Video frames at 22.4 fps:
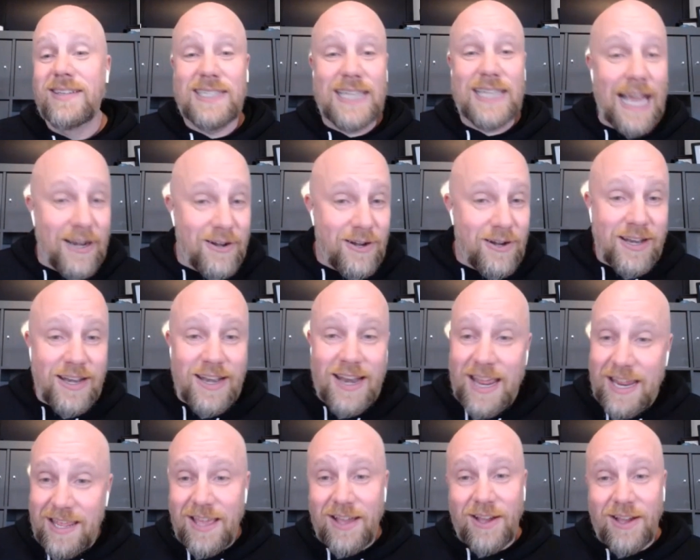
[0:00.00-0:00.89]
Saturday
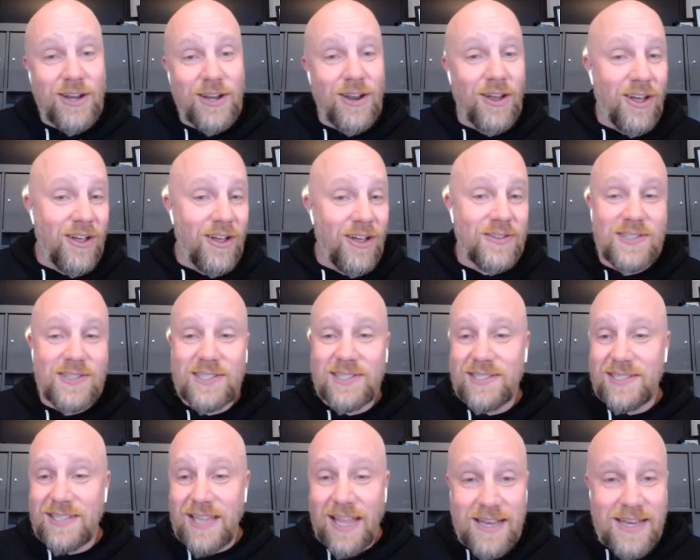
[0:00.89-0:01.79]
night young
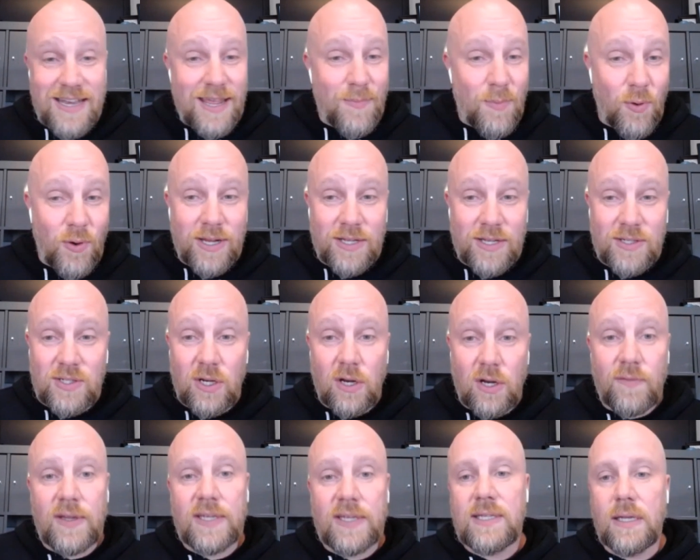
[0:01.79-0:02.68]
adults, Sunday morning
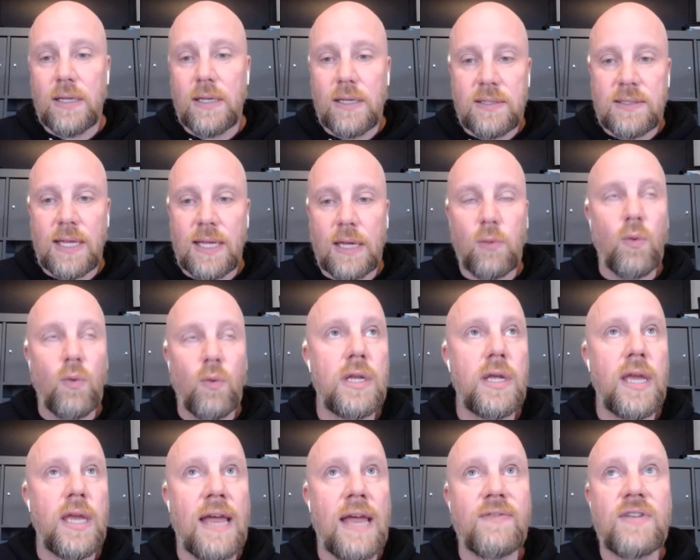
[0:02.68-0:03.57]
service. And it's like, when
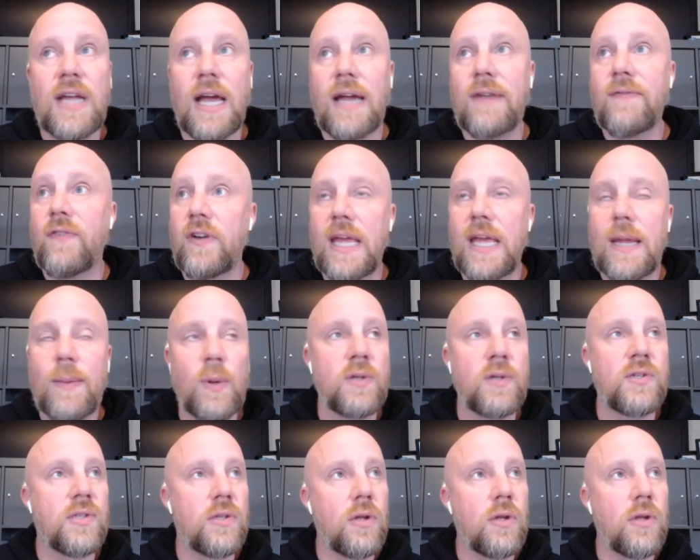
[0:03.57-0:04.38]
do you have time for neighbors?